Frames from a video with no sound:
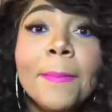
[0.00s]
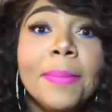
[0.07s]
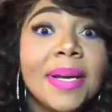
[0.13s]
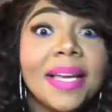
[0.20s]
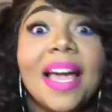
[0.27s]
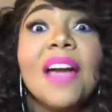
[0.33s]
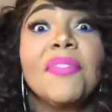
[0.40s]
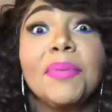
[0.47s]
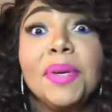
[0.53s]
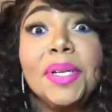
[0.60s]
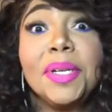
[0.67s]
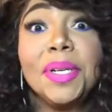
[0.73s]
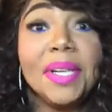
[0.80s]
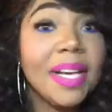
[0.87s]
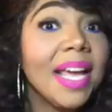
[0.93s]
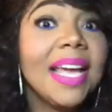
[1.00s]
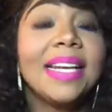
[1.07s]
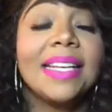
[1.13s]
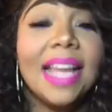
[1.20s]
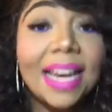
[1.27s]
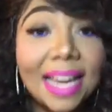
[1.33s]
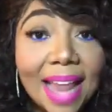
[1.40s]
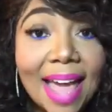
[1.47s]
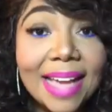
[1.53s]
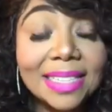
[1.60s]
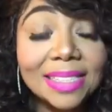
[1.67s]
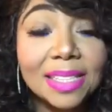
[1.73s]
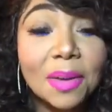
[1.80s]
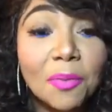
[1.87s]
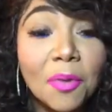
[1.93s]
but a guy from the hood that
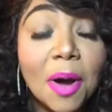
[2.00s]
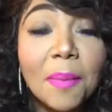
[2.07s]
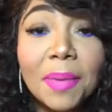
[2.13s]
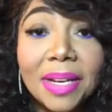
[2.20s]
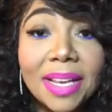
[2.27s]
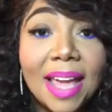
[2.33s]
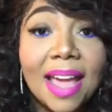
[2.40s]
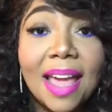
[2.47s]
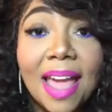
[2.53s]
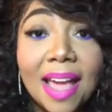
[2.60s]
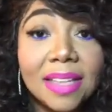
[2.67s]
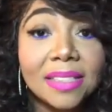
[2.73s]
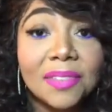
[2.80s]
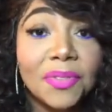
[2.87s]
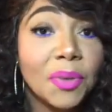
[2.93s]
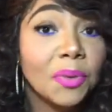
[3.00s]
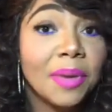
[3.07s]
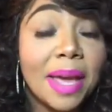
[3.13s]
likes some woman that acts a fool.